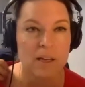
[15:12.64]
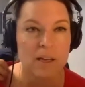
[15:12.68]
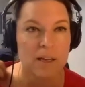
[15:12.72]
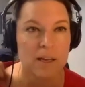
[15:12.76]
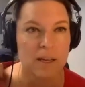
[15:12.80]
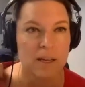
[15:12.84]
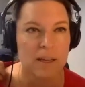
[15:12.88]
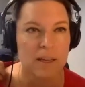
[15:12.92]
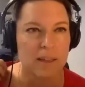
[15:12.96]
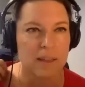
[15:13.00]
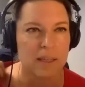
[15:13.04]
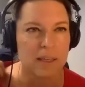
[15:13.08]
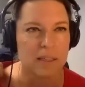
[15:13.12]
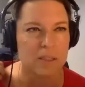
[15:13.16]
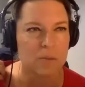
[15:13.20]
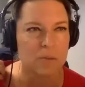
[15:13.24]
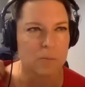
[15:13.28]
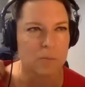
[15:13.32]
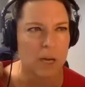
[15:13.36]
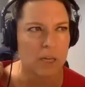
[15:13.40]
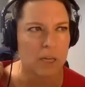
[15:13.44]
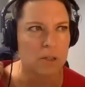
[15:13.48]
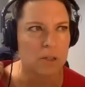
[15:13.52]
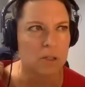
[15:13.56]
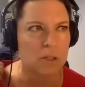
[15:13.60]
I think it's
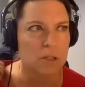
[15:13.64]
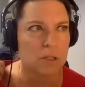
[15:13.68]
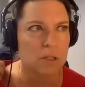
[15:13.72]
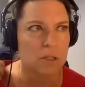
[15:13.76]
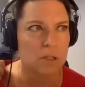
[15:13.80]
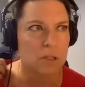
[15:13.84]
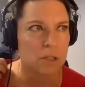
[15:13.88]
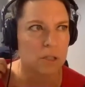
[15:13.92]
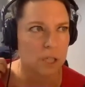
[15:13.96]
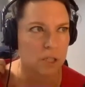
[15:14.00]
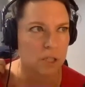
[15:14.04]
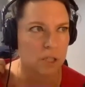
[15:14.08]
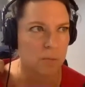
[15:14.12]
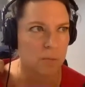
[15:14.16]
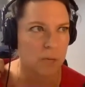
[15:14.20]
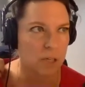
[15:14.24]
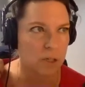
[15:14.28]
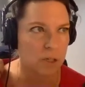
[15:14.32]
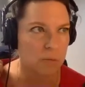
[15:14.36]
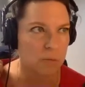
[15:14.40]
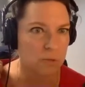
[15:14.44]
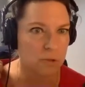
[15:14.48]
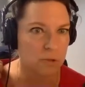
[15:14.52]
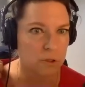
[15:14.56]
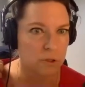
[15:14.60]
Dr.
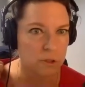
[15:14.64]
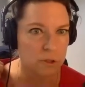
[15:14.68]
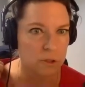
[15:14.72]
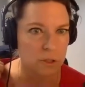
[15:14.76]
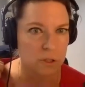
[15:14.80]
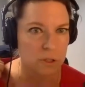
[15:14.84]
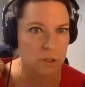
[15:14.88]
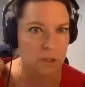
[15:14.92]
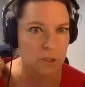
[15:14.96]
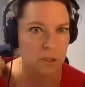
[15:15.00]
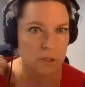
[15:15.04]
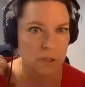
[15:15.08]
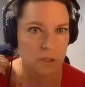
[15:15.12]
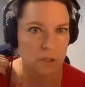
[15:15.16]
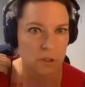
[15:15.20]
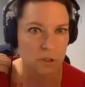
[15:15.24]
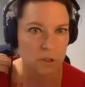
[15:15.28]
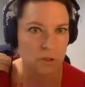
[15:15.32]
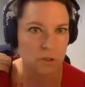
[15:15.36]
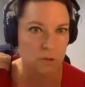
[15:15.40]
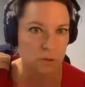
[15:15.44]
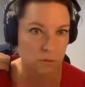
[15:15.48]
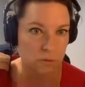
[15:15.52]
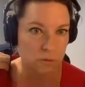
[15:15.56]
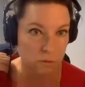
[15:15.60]
Michael Bruce,
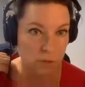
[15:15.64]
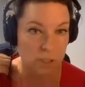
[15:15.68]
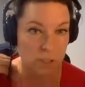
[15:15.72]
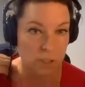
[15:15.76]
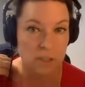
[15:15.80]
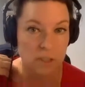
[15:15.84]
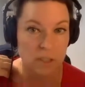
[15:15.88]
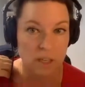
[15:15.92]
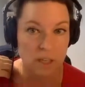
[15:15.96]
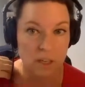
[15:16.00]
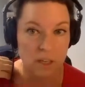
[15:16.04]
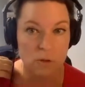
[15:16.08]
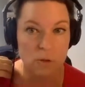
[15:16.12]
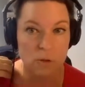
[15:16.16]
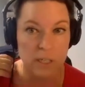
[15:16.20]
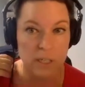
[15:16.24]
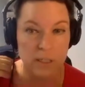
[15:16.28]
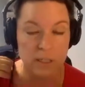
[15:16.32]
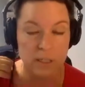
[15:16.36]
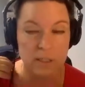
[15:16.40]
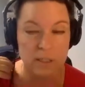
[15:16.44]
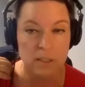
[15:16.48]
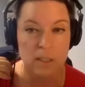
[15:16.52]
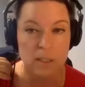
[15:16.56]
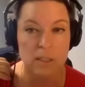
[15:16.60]
who runs that
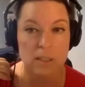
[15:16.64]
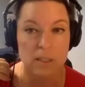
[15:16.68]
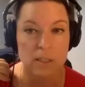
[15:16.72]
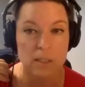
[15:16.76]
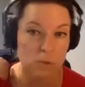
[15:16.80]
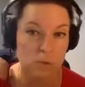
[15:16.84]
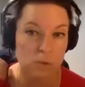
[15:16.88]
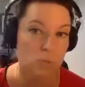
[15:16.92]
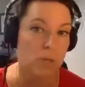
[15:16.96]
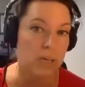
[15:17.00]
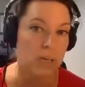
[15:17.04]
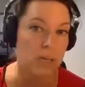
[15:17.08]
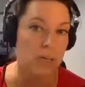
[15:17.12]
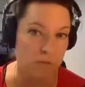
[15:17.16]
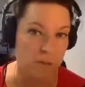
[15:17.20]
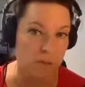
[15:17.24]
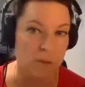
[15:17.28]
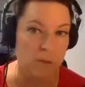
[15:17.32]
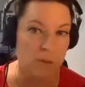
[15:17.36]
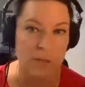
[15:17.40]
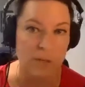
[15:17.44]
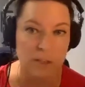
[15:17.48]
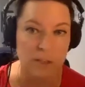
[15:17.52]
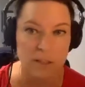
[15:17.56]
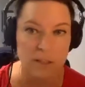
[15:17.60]
quiz, is one of them.
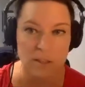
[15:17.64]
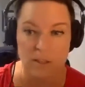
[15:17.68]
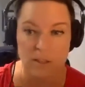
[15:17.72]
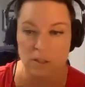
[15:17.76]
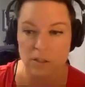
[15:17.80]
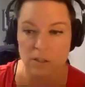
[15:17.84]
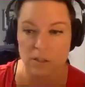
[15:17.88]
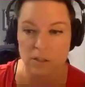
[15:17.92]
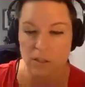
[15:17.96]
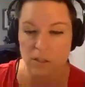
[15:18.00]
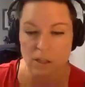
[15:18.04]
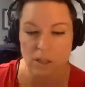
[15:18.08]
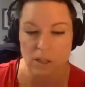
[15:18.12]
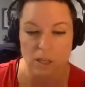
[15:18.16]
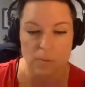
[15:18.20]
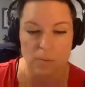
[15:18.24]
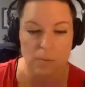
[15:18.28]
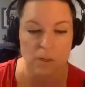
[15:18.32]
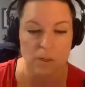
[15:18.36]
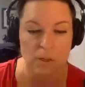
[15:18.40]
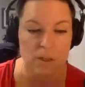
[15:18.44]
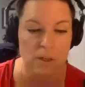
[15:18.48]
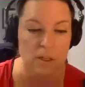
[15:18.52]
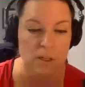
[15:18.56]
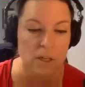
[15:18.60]
I think there's a
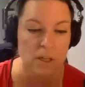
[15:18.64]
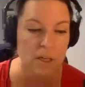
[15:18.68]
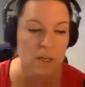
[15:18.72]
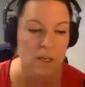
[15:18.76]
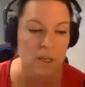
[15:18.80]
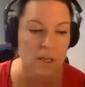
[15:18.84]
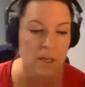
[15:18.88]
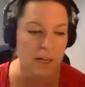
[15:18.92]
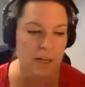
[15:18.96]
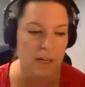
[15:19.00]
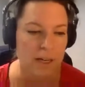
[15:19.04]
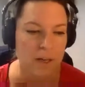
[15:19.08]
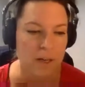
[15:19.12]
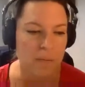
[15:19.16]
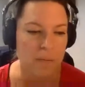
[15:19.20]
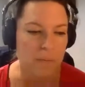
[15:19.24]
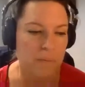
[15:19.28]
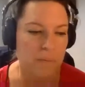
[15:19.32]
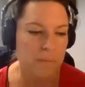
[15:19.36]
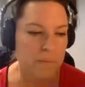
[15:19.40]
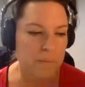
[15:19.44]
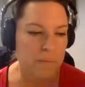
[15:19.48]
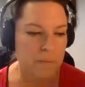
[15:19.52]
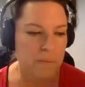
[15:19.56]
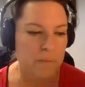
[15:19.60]
couple.
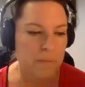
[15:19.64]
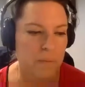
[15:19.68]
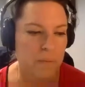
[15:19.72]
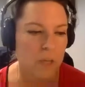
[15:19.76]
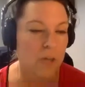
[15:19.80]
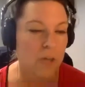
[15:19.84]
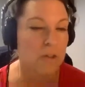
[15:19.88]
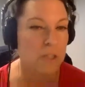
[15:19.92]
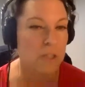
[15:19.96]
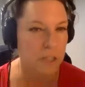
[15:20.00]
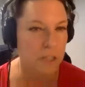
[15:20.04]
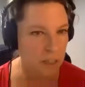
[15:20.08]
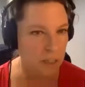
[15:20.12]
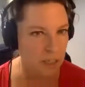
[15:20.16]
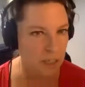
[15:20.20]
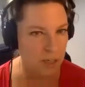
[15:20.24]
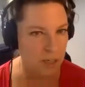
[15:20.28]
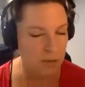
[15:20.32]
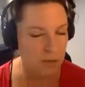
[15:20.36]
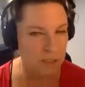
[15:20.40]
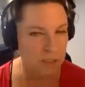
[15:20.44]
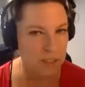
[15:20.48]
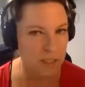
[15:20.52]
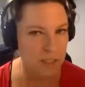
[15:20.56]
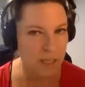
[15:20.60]
The only thing I
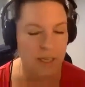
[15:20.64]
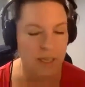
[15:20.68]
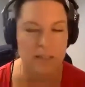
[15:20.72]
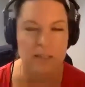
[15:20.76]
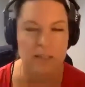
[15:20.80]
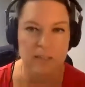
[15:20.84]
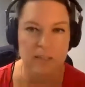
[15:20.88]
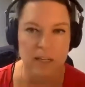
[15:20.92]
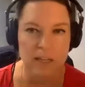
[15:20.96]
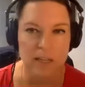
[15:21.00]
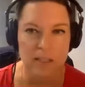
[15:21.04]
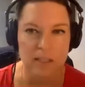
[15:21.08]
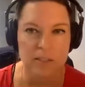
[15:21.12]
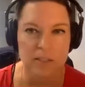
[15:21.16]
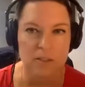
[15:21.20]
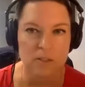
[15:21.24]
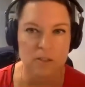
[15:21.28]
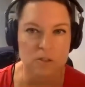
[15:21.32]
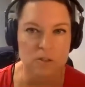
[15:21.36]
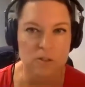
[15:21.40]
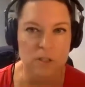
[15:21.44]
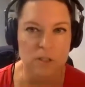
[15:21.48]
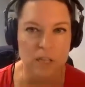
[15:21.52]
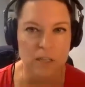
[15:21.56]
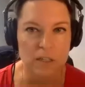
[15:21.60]
would say is that his
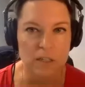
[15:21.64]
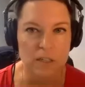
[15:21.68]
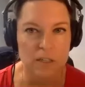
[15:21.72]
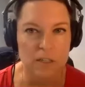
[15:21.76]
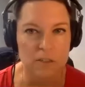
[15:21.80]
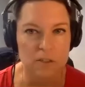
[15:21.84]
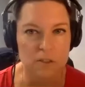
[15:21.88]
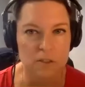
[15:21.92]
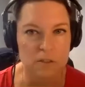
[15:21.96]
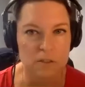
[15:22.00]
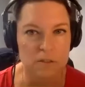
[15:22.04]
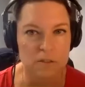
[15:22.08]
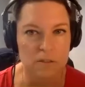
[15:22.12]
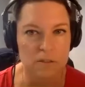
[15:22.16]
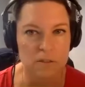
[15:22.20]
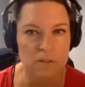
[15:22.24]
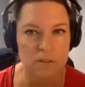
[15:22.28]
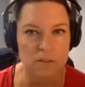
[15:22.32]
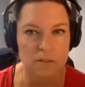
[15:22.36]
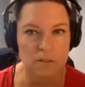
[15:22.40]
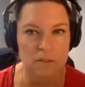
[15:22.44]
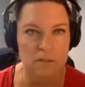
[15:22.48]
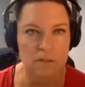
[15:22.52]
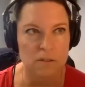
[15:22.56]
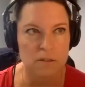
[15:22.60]
newsletter
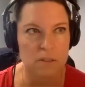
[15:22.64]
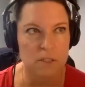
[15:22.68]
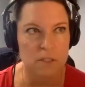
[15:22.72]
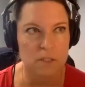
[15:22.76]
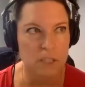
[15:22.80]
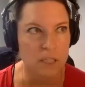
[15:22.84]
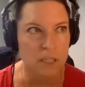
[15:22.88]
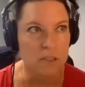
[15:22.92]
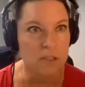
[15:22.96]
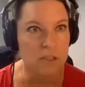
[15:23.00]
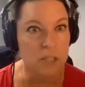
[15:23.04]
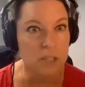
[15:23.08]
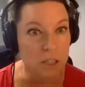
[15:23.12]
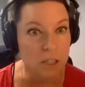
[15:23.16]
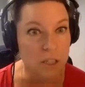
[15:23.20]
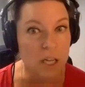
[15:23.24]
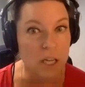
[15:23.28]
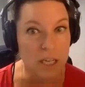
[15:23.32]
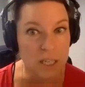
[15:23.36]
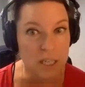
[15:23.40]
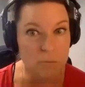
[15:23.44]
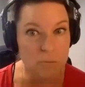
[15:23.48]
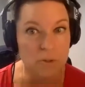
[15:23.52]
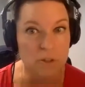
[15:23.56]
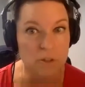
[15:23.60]
sells a
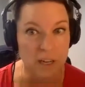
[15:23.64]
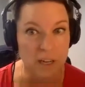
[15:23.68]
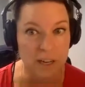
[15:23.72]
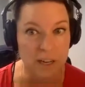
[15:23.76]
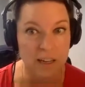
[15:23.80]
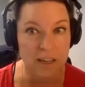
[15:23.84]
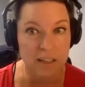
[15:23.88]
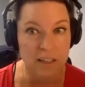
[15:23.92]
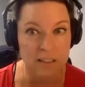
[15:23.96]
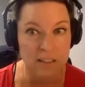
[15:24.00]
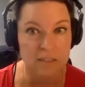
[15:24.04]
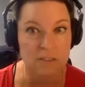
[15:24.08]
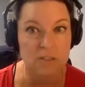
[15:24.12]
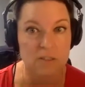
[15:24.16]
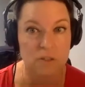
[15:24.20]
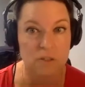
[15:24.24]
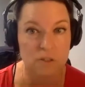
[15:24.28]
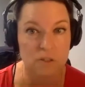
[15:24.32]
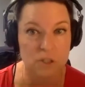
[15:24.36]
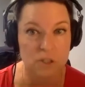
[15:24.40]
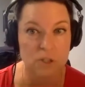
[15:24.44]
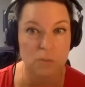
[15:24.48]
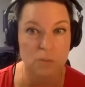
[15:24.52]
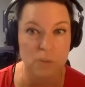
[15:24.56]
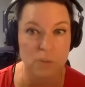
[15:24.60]
lot of products. So
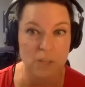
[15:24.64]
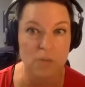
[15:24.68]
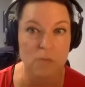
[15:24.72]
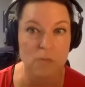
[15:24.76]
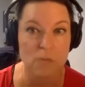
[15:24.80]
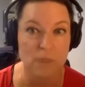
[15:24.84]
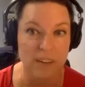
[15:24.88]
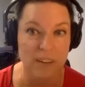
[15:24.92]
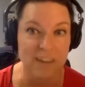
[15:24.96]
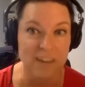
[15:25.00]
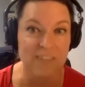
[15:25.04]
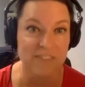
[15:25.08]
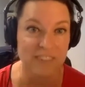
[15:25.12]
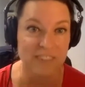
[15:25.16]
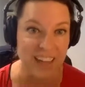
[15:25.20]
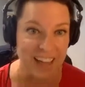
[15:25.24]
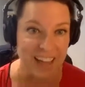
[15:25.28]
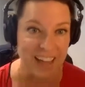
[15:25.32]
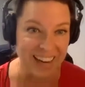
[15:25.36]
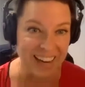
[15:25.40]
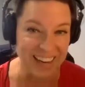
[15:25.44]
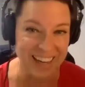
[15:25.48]
just be aware of that.